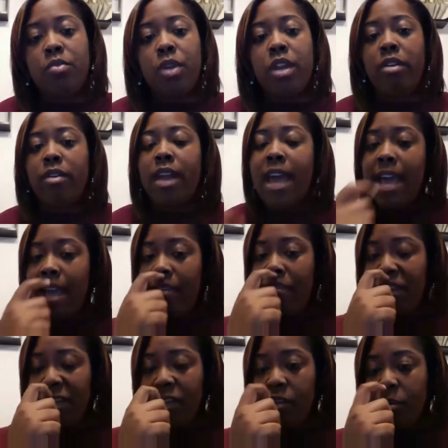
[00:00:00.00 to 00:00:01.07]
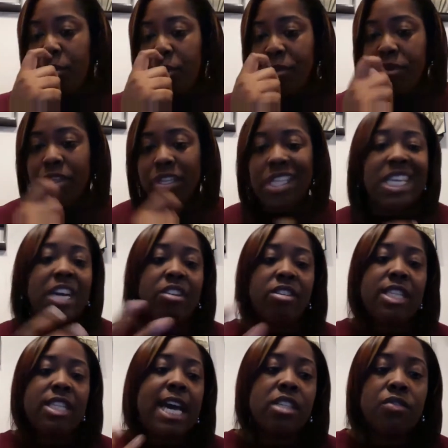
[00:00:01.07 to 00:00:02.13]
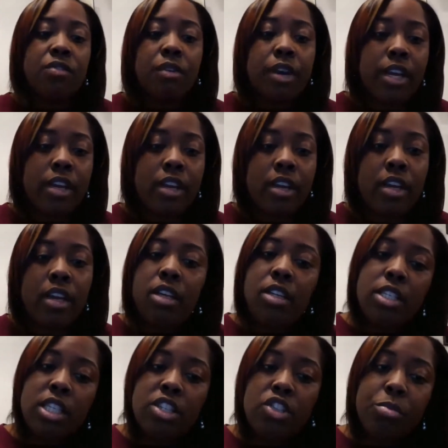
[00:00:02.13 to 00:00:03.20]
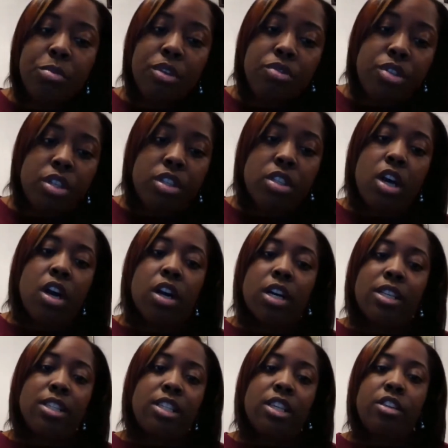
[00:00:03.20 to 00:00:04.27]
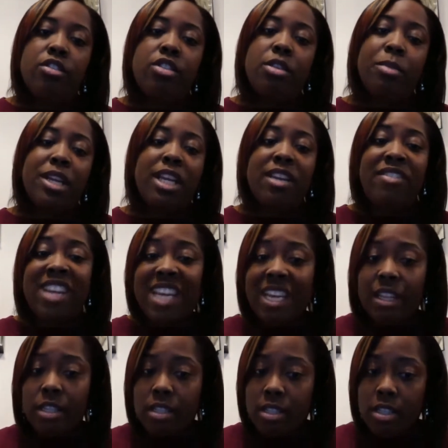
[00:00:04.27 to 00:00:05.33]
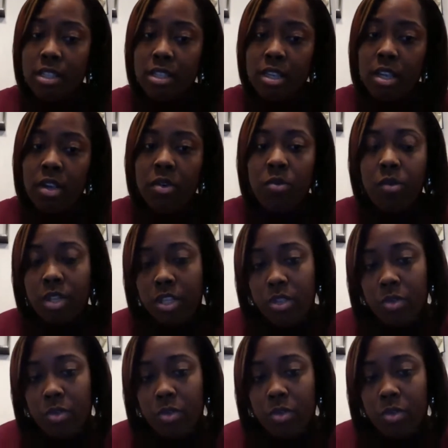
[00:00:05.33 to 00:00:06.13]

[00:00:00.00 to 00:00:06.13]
we don't have distributions that are tax free. Distributions are considered to be dividends, which